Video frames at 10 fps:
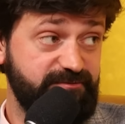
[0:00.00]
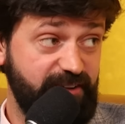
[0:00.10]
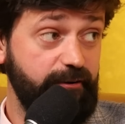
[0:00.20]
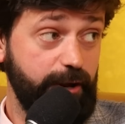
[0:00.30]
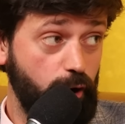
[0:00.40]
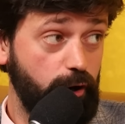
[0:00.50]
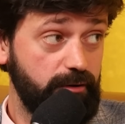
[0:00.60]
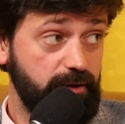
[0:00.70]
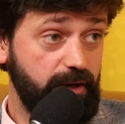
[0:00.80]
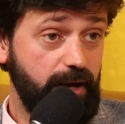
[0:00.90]
it's very
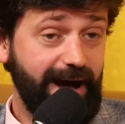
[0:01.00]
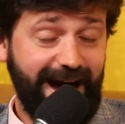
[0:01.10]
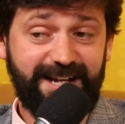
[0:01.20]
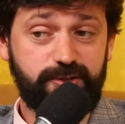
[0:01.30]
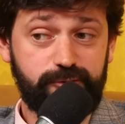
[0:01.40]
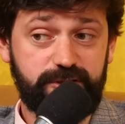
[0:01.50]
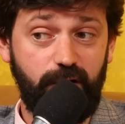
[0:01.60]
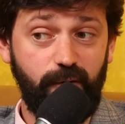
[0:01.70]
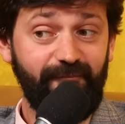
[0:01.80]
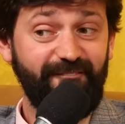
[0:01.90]
hot, and it's
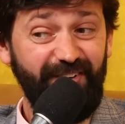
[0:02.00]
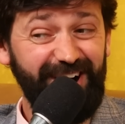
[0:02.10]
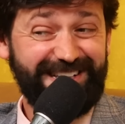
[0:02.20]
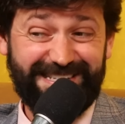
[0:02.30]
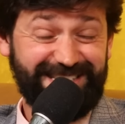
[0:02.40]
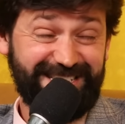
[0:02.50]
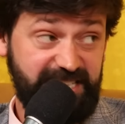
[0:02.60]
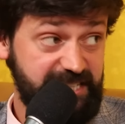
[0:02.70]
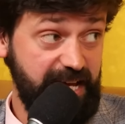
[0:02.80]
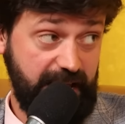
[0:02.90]
also fucking
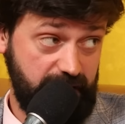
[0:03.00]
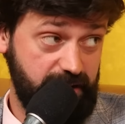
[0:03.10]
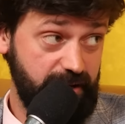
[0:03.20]
sick.